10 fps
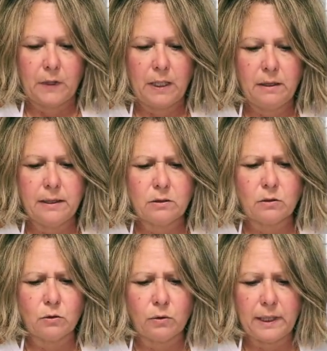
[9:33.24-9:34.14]
And these
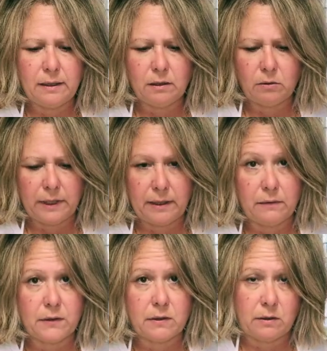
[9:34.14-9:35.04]
are great little
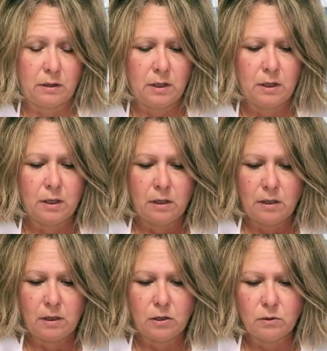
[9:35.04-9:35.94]
gifts
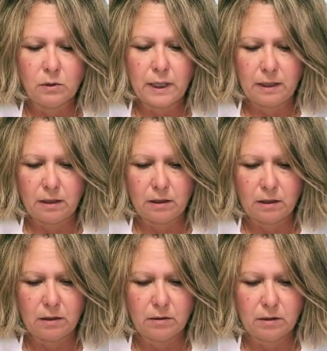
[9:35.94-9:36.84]
that you
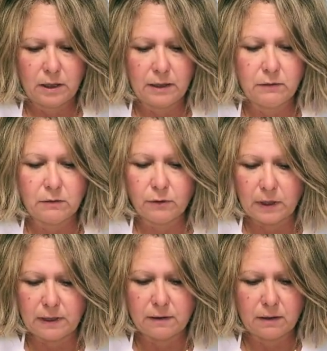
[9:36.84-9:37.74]
can give to
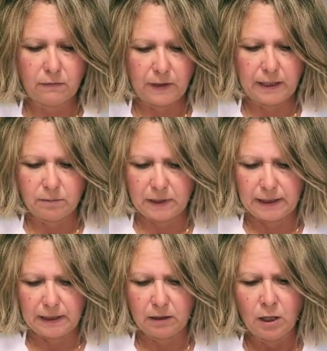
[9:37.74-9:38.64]
friends and
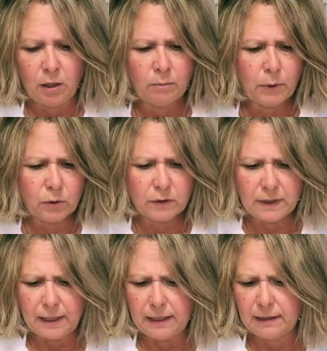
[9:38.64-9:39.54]
family,
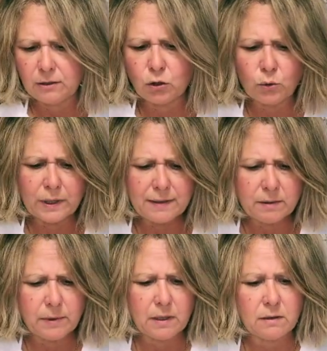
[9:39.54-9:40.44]
birthdays,
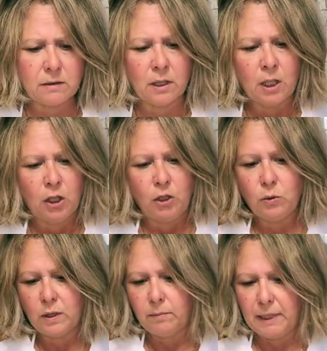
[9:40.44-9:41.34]
Christmas.
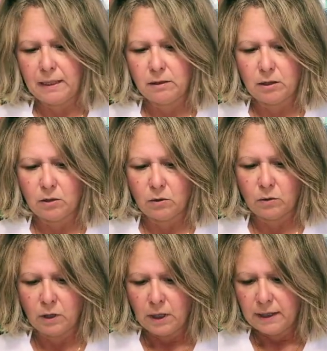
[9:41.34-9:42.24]
You could make
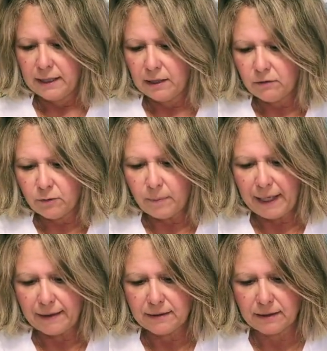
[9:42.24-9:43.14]
little gift
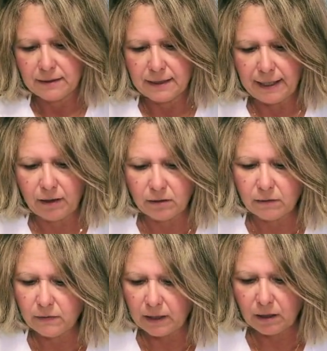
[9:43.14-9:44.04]
baskets out
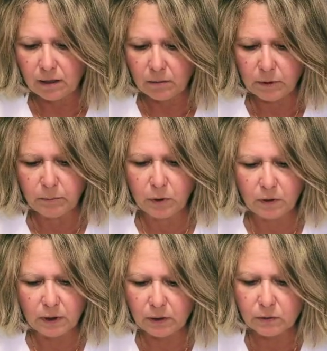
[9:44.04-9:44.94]
of them and
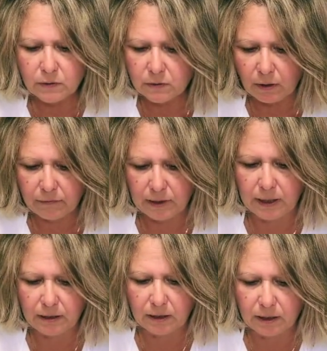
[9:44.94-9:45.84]
put little stuff
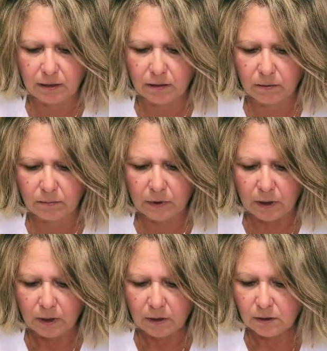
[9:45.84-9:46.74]
in them
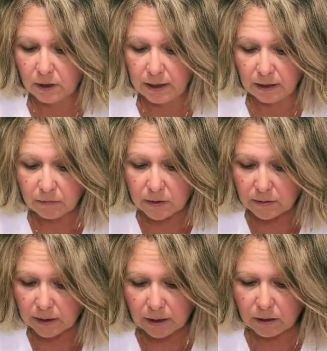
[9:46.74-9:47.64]
to give
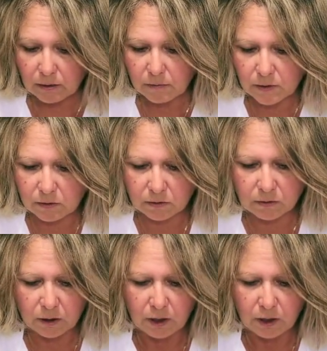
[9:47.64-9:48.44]
as gifts.